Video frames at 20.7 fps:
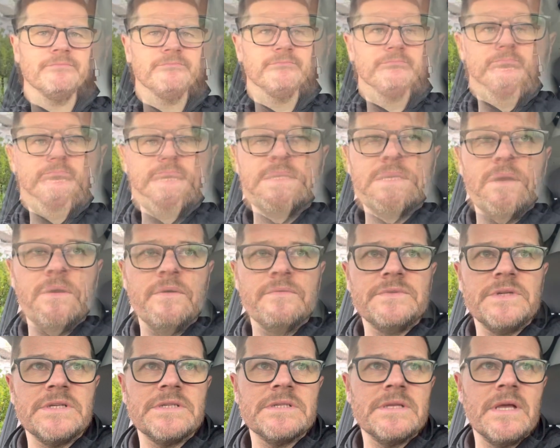Yeah, so I've
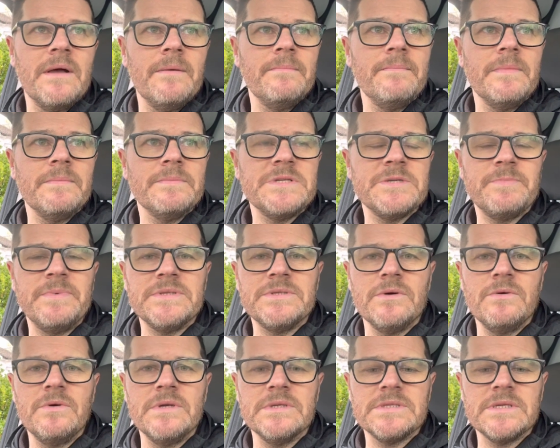just been
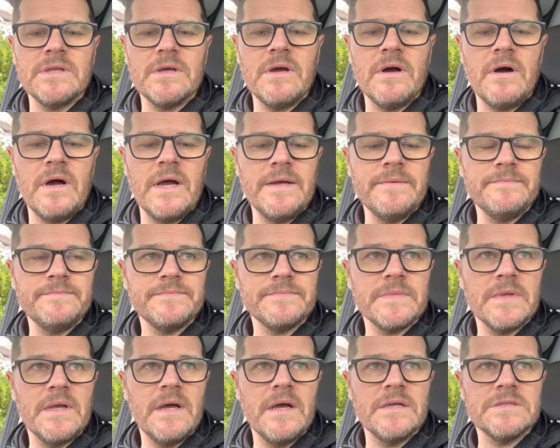talking to the guy
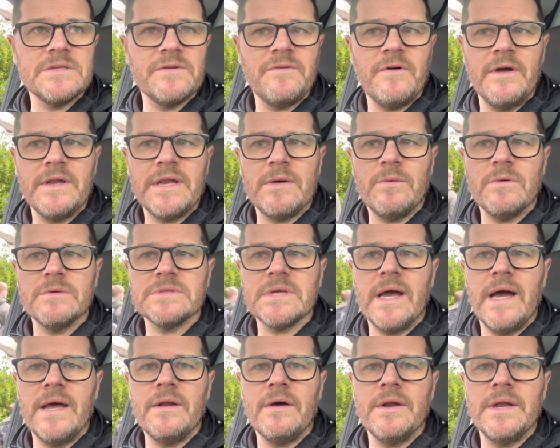to find out what was
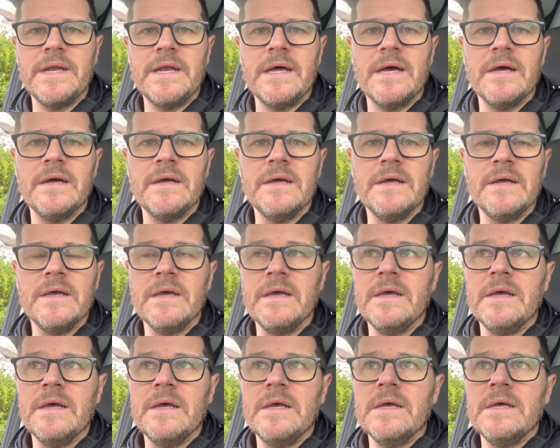going on, and
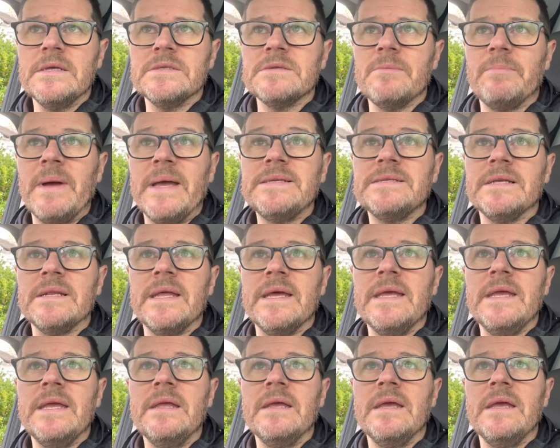so
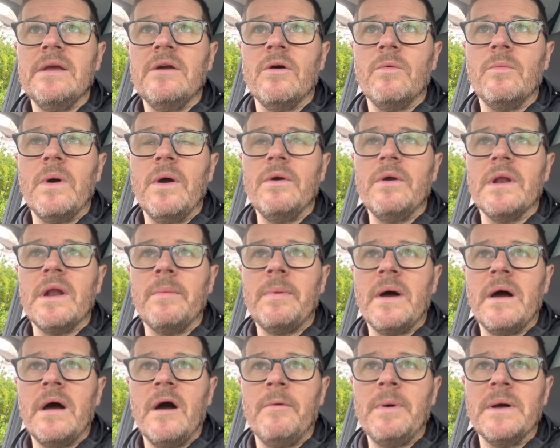basically he got woken up at
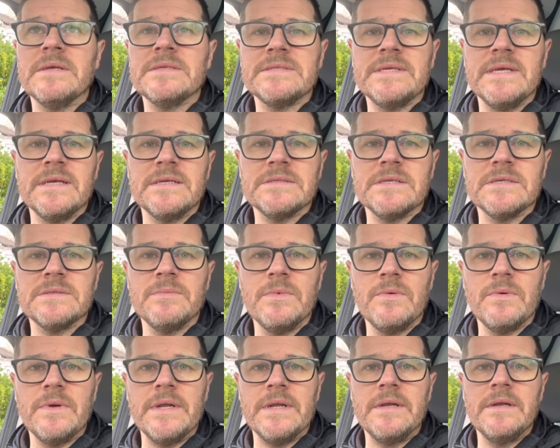6:30 this
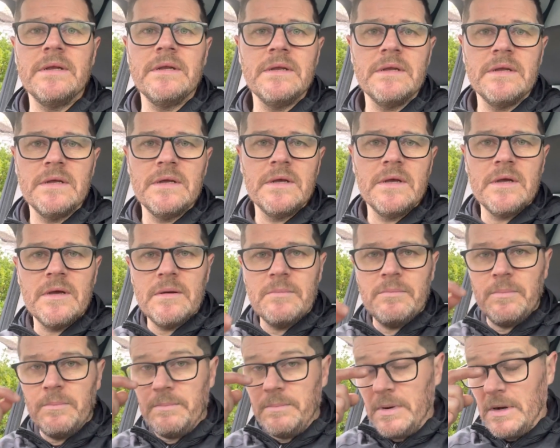morning
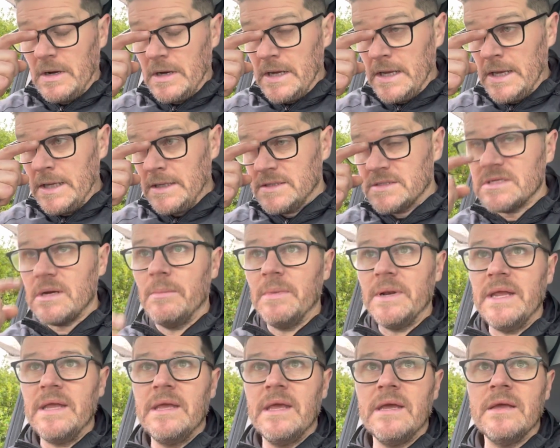by
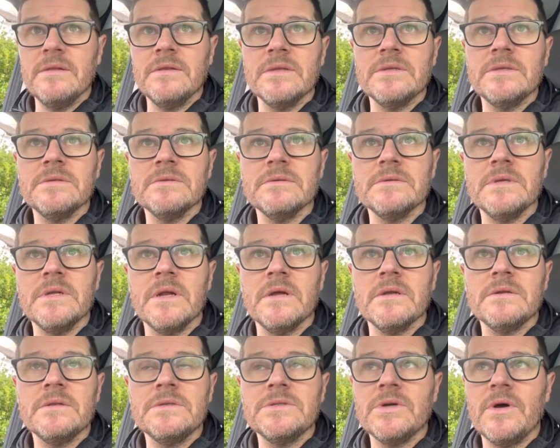somebody kicking
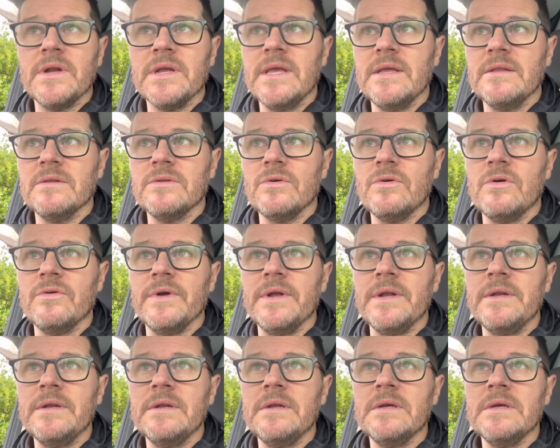trying to kick the door
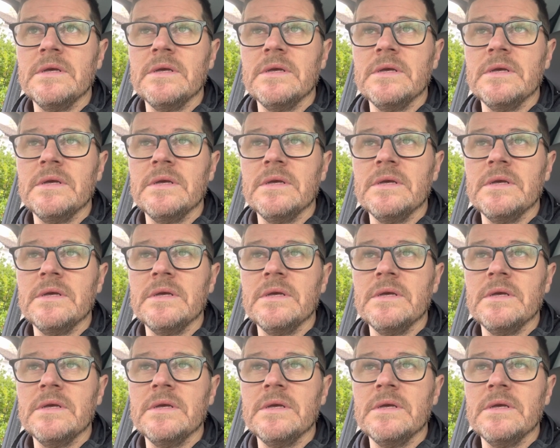in.